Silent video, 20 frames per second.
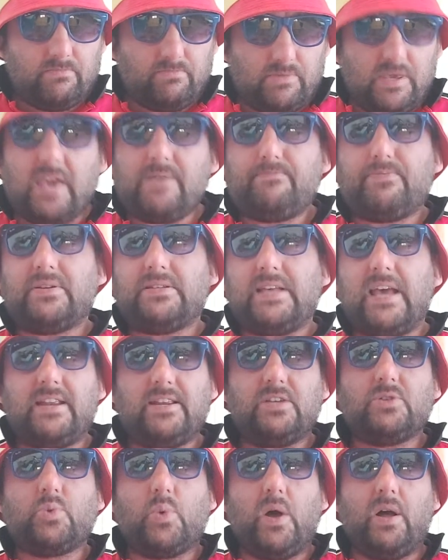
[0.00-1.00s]
the
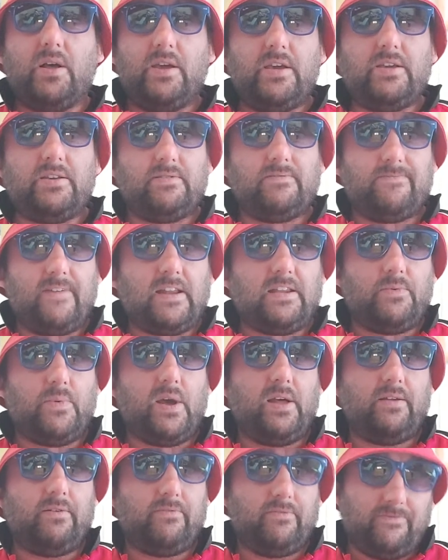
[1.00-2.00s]
8% is quite is very
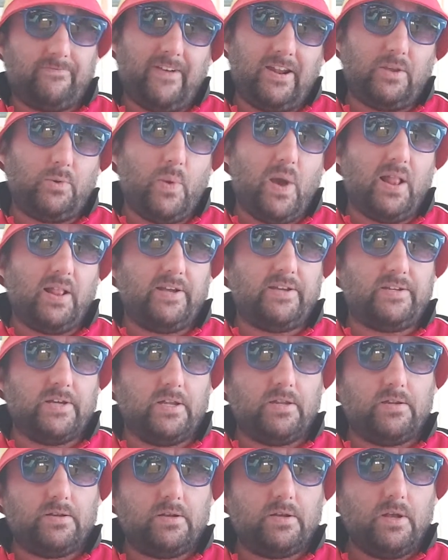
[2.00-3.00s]
well, very well
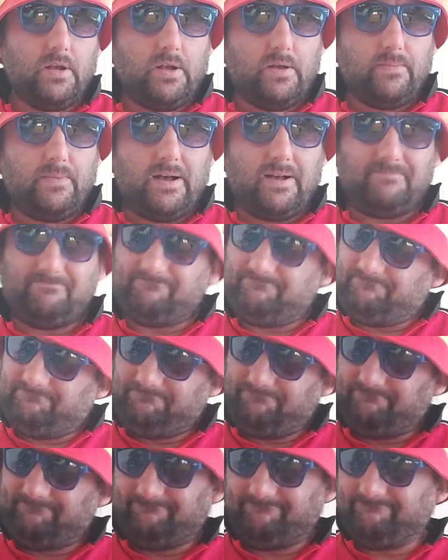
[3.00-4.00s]
hidden but
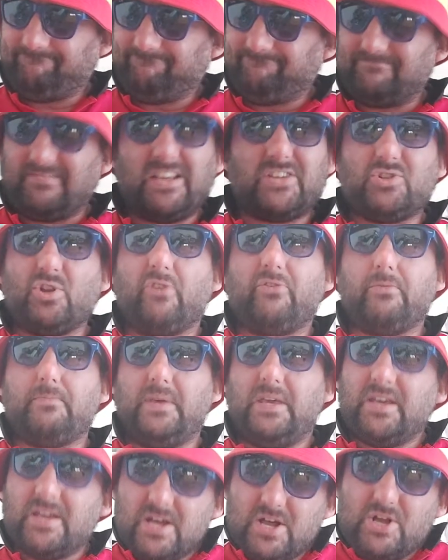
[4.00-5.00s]
it's not for
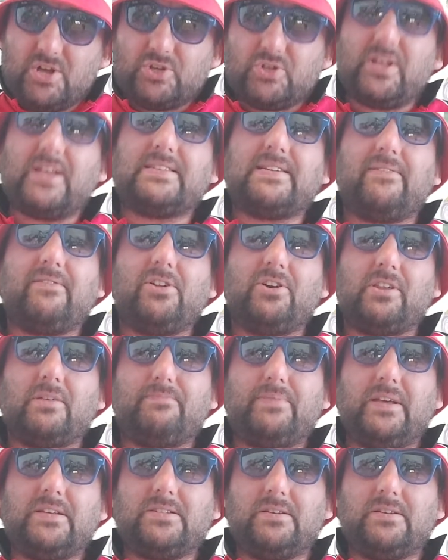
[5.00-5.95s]
me. So let's have a look at big